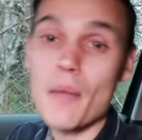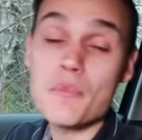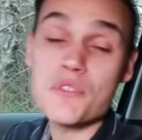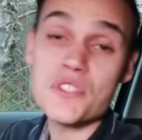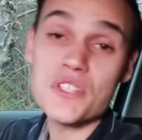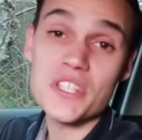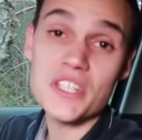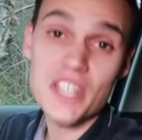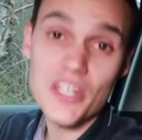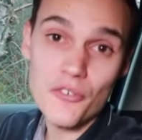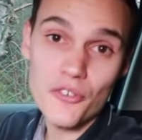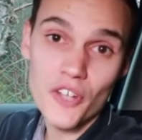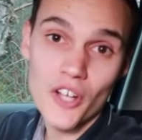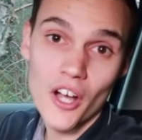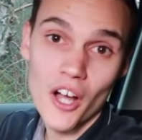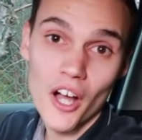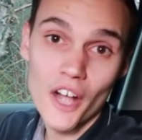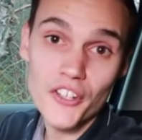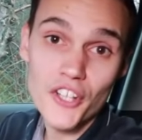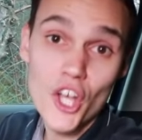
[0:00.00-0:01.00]
Amazon gift
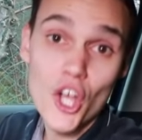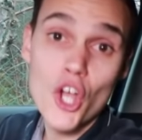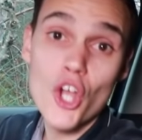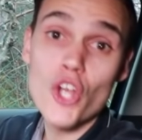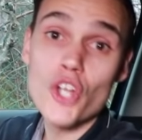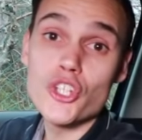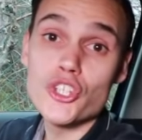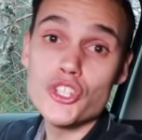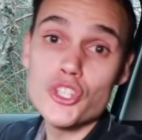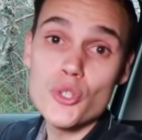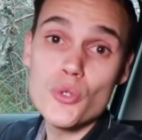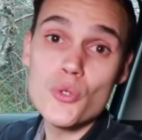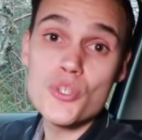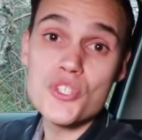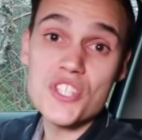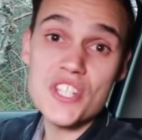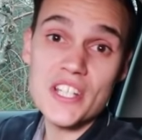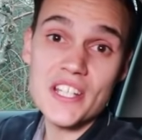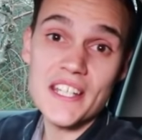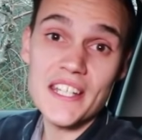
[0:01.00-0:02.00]
card.
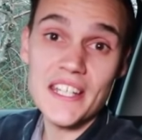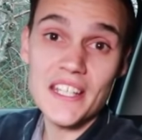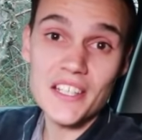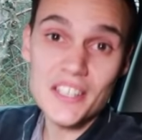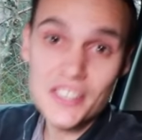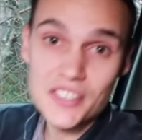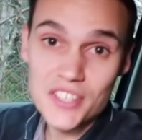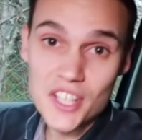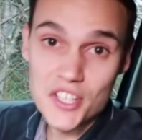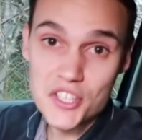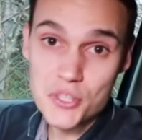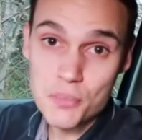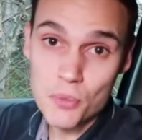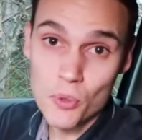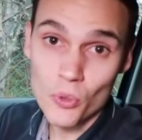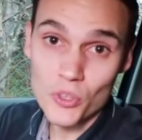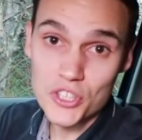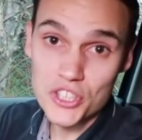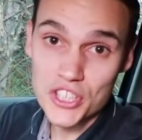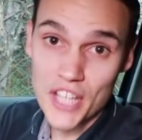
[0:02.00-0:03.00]
Using the link does
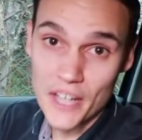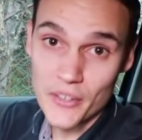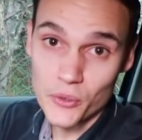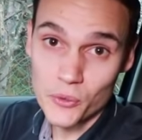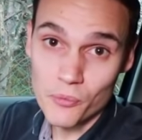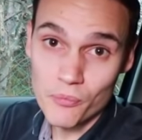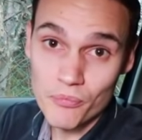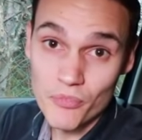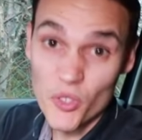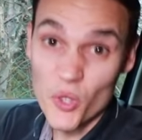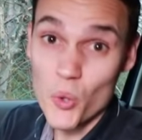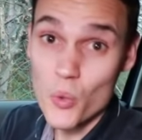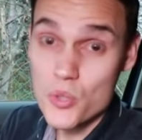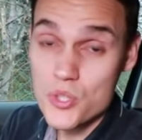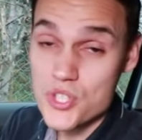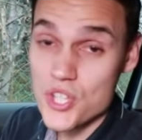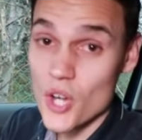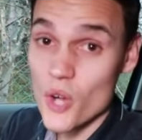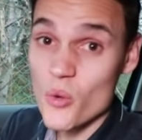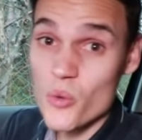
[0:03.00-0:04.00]
support this channel.
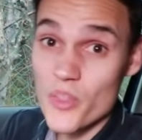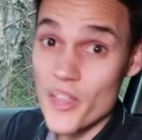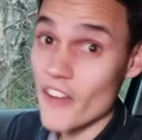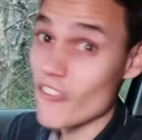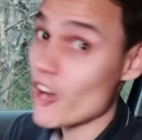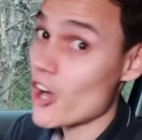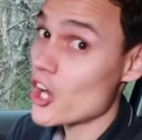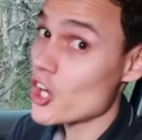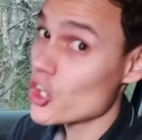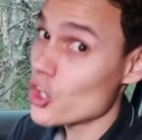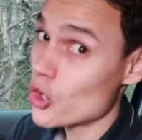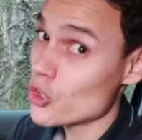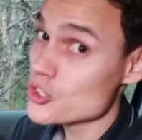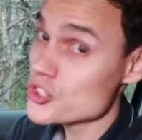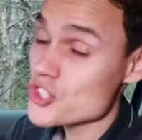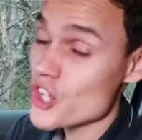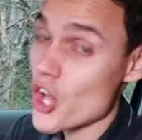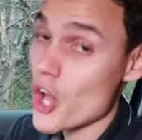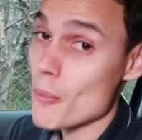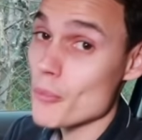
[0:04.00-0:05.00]
Also, there are
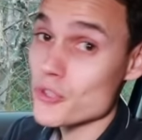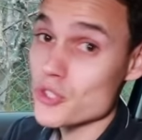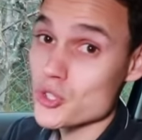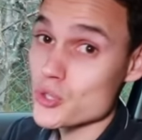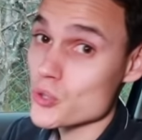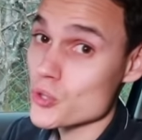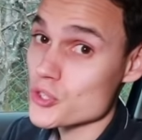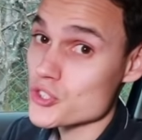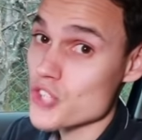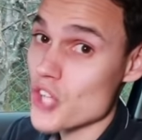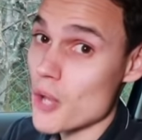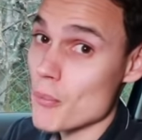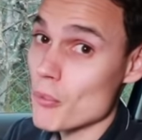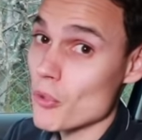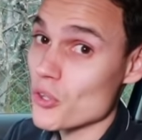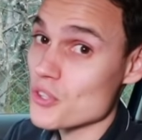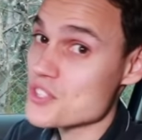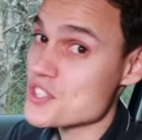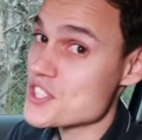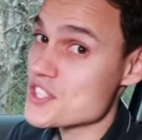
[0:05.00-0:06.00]
long term and short term
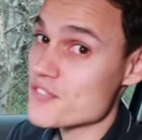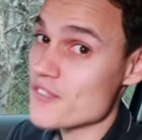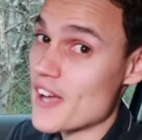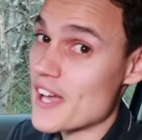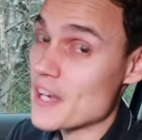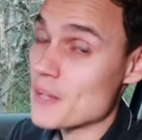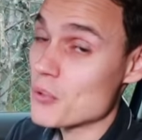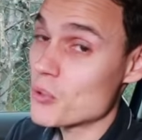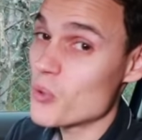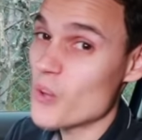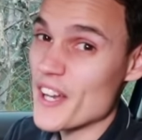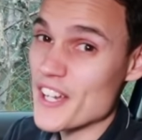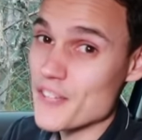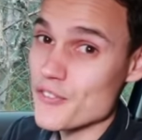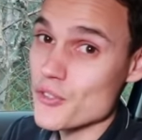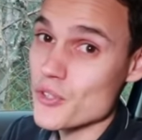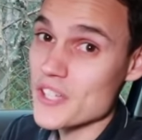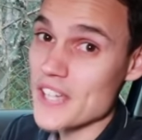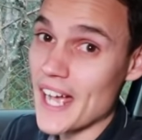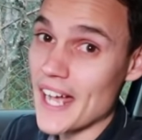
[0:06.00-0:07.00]
policies available, and
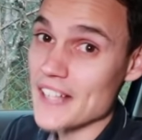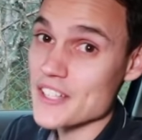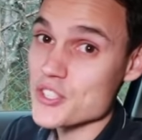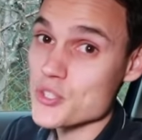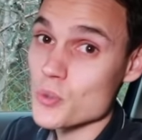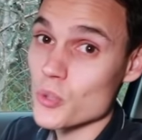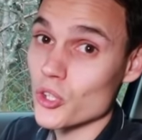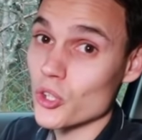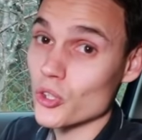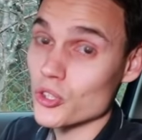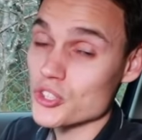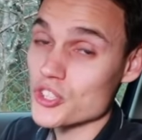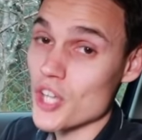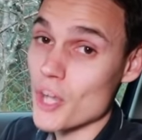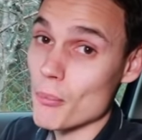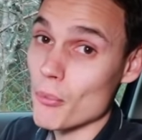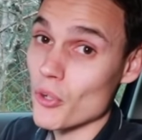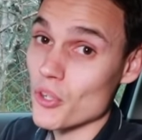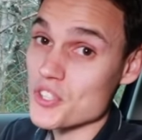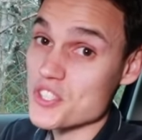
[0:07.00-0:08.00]
if you cancel a long
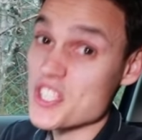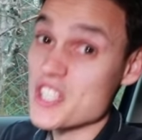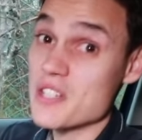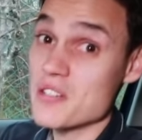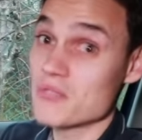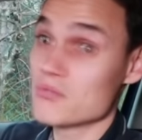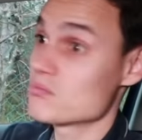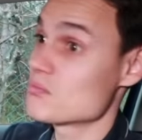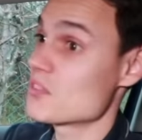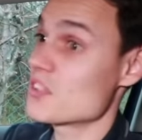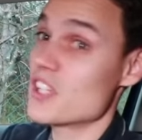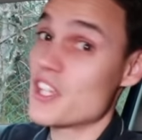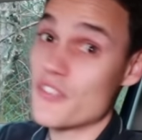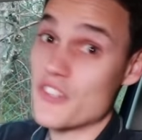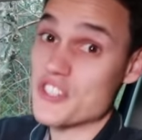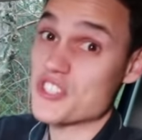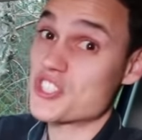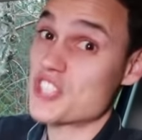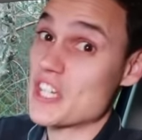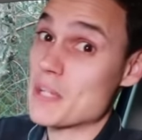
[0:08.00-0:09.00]
term policy,
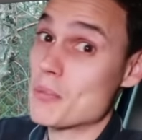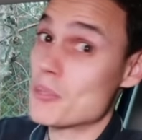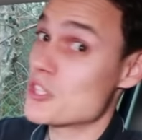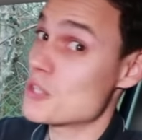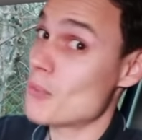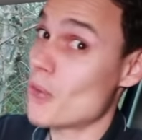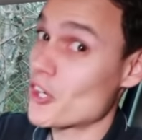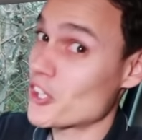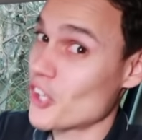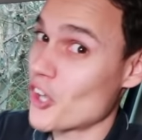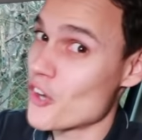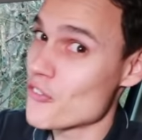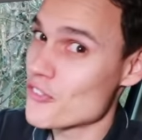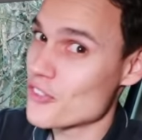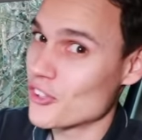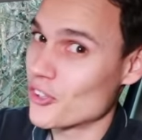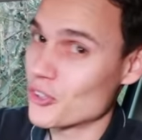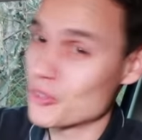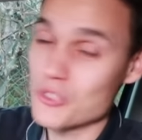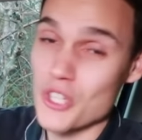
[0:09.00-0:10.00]
if it's cheaper, you might go
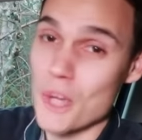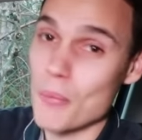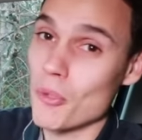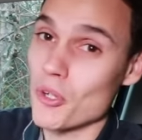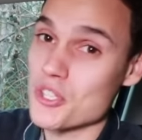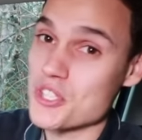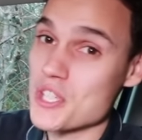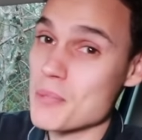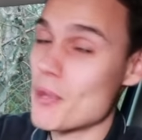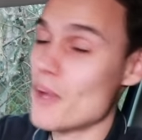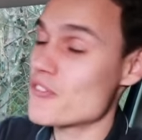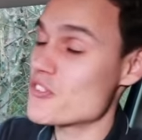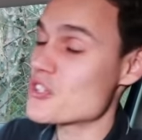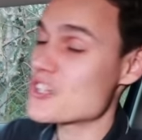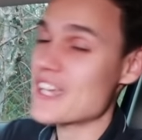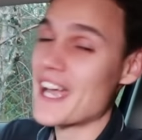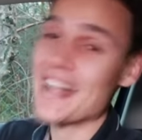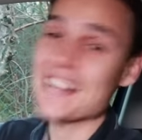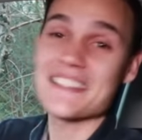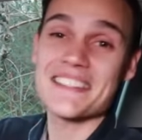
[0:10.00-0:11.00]
for the long term policy, but if
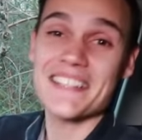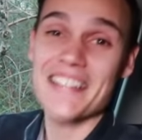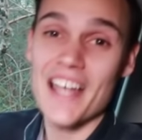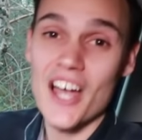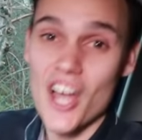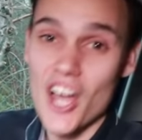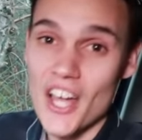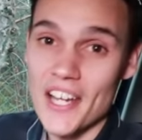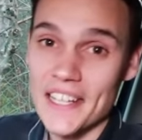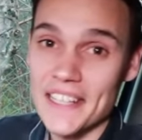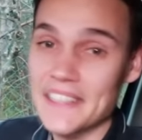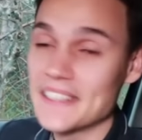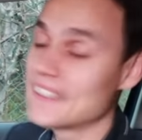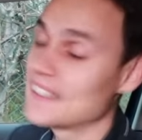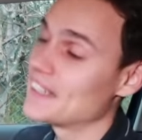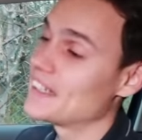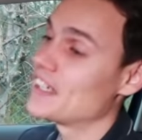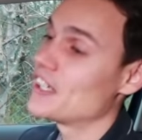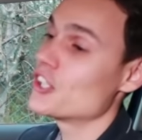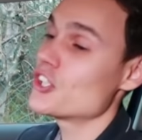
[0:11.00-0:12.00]
you cancel it early,
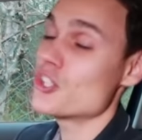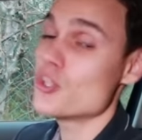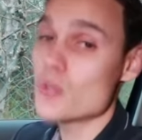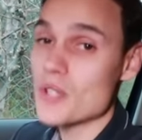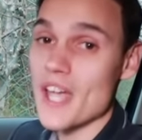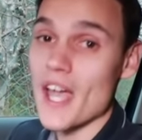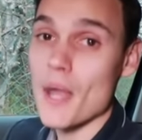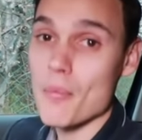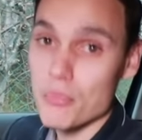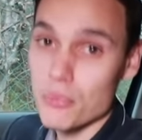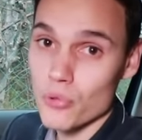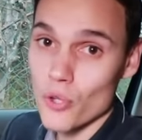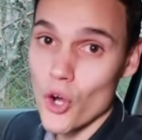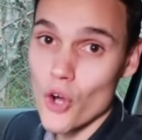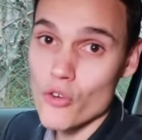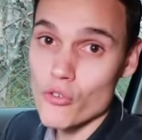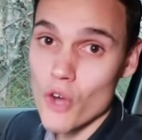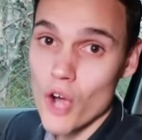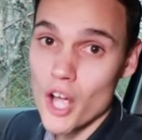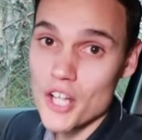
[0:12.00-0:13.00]
you get a
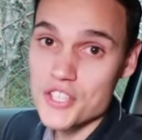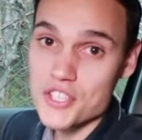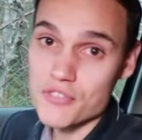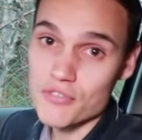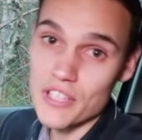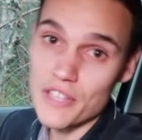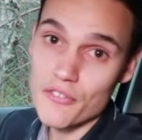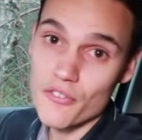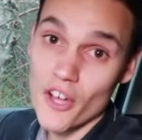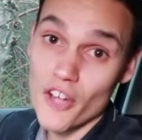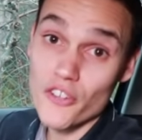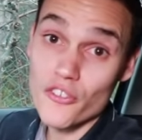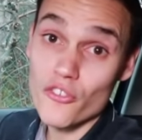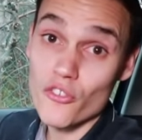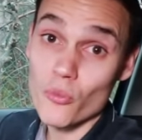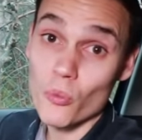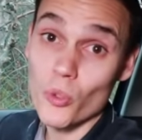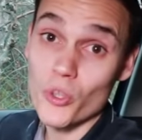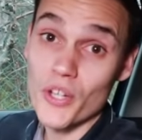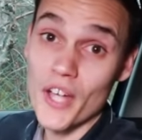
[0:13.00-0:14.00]
pro rata refund
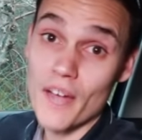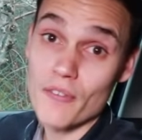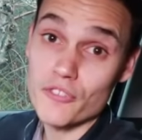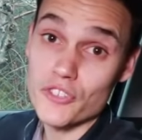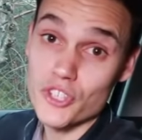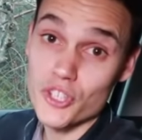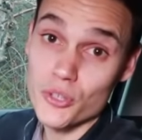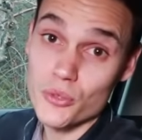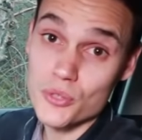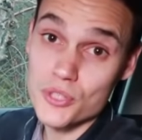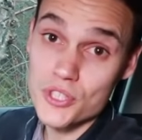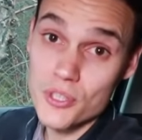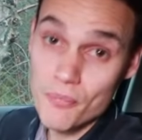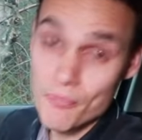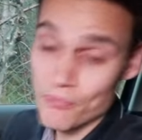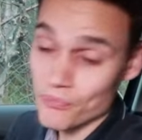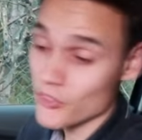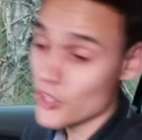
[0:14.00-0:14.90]
for what you haven't used.